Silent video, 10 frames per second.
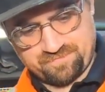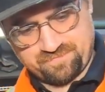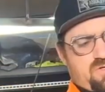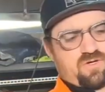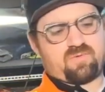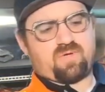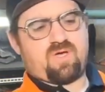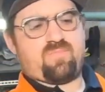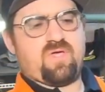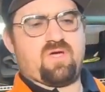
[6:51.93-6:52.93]
The dirty one
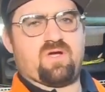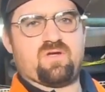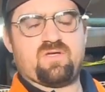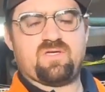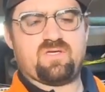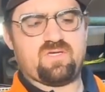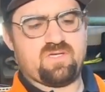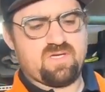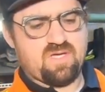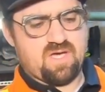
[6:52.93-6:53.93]
up here,
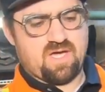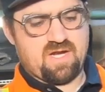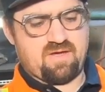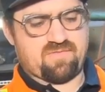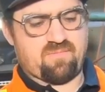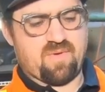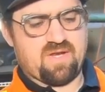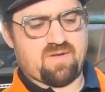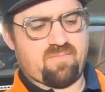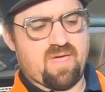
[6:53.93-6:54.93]
I didn't have to
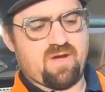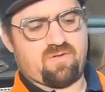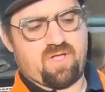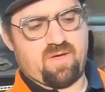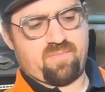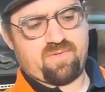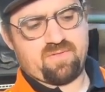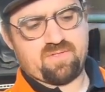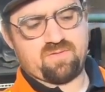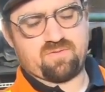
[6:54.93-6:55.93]
bend the metal up
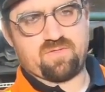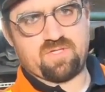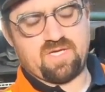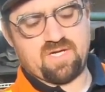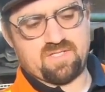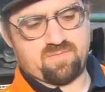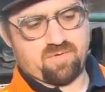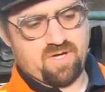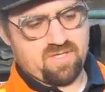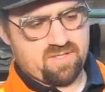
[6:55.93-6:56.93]
in order to get it to
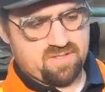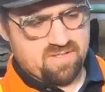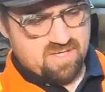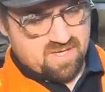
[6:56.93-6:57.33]
break.